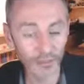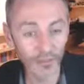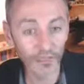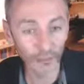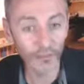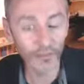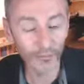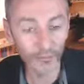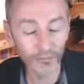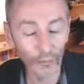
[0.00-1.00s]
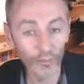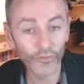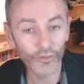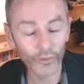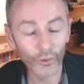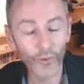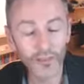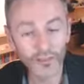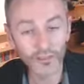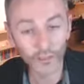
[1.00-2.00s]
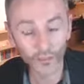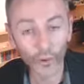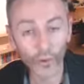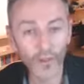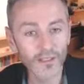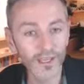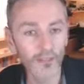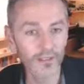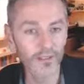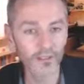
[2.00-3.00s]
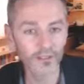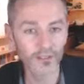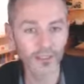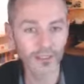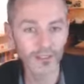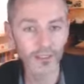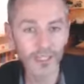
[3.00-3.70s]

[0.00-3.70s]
but they're also always happy to hear you say it,